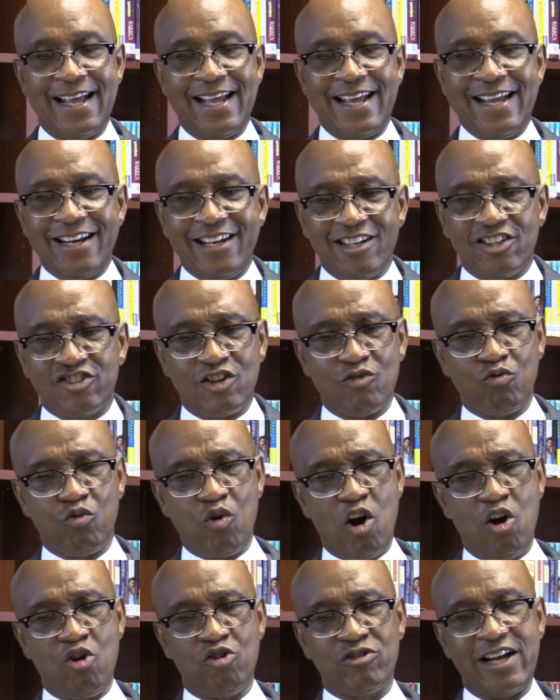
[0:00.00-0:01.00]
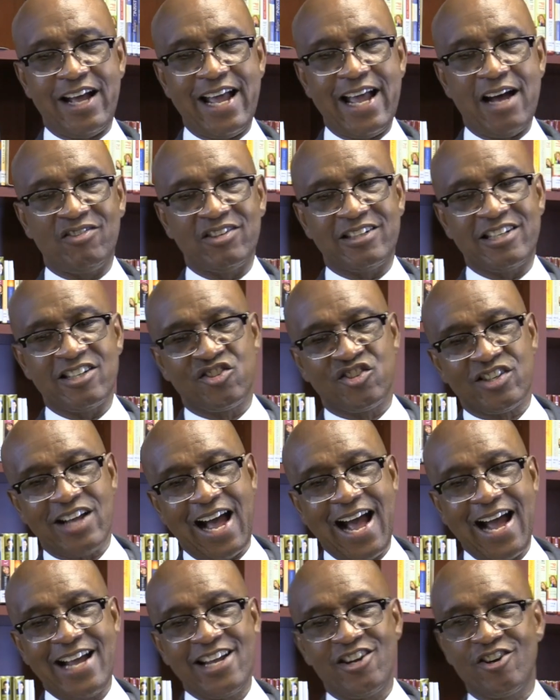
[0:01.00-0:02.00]
It isn't wrong to have a
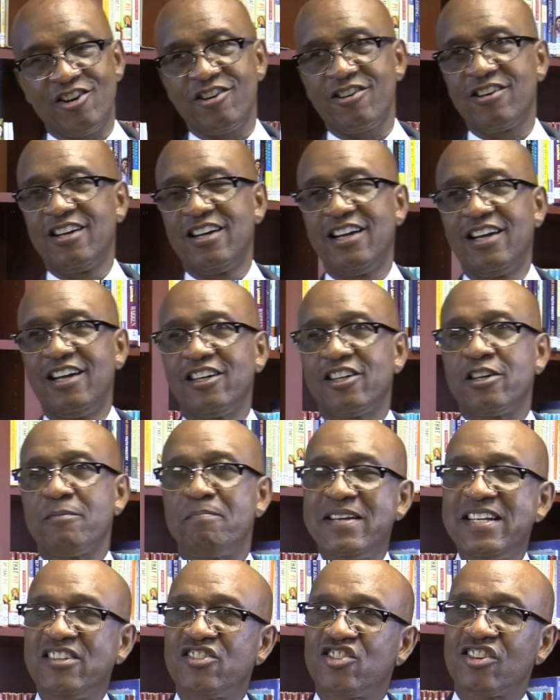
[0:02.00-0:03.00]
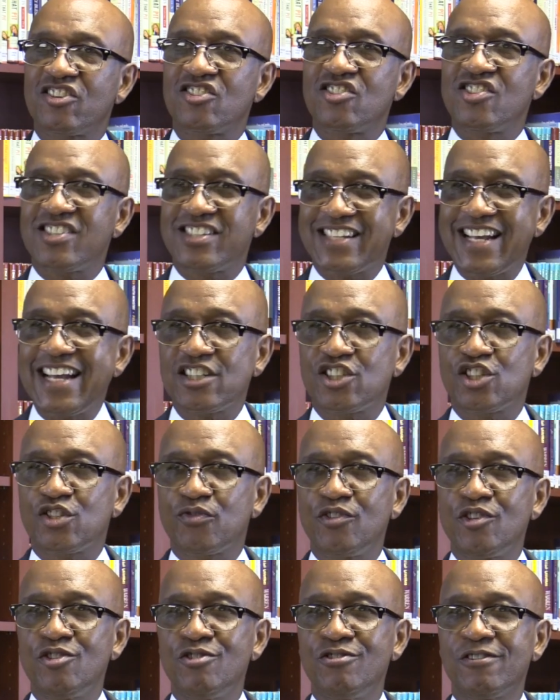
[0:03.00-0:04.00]
desire to be
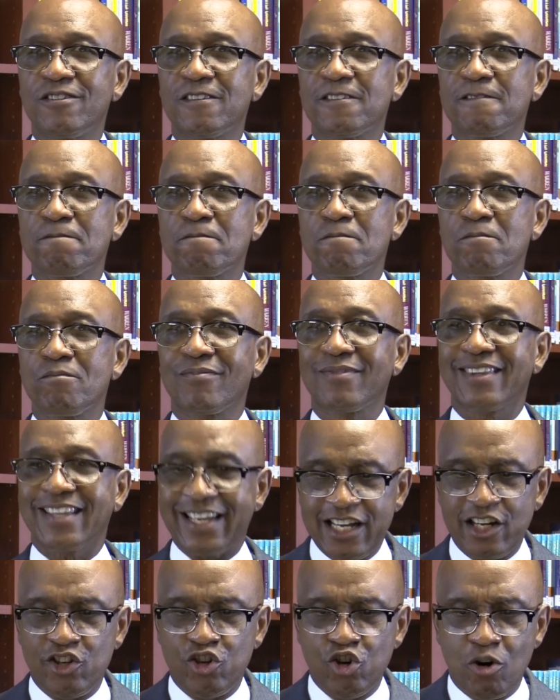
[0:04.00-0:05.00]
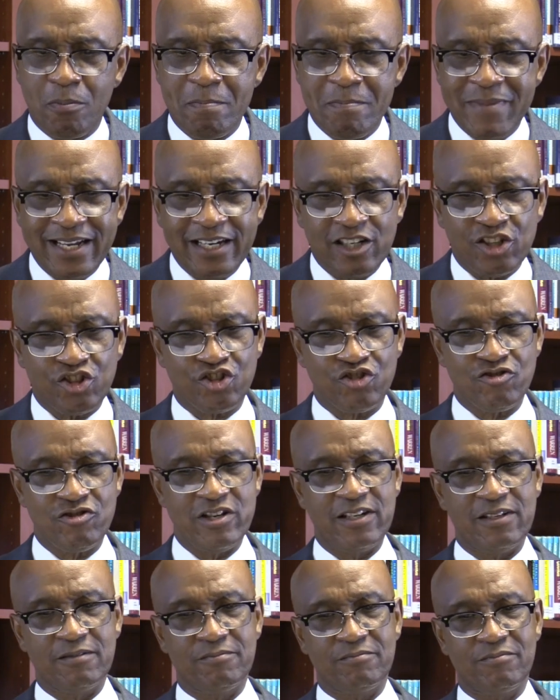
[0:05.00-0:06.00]
successful in your ministry,